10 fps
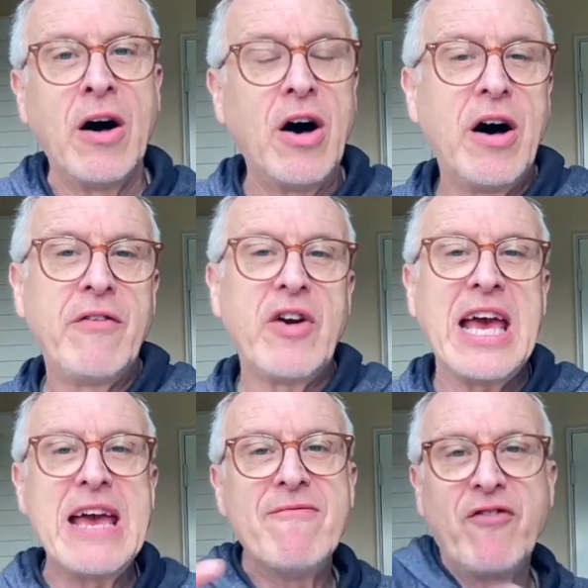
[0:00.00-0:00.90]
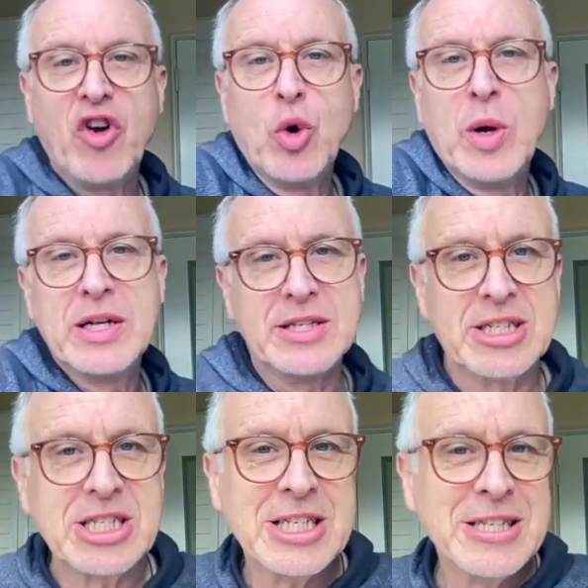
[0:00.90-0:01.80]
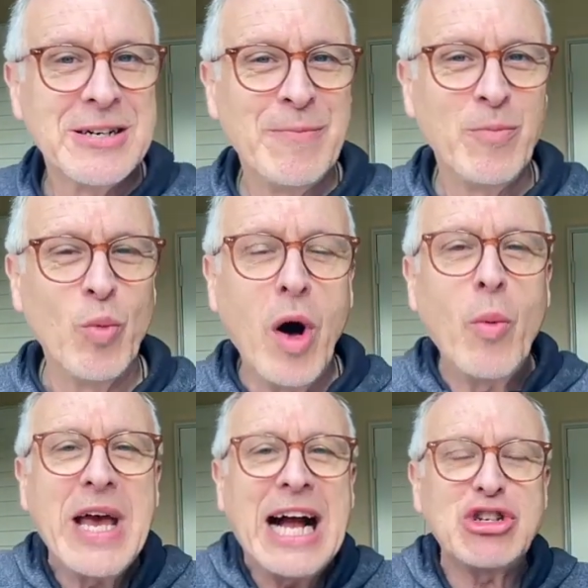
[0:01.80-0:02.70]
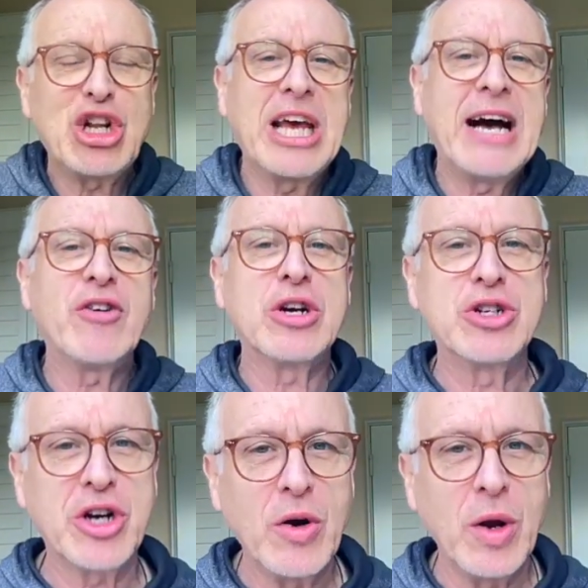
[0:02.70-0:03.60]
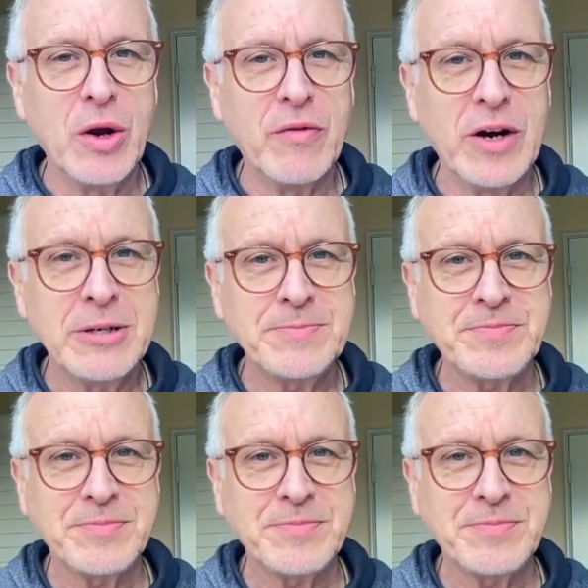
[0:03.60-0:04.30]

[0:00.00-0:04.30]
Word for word: of influence, what we actually have a control over,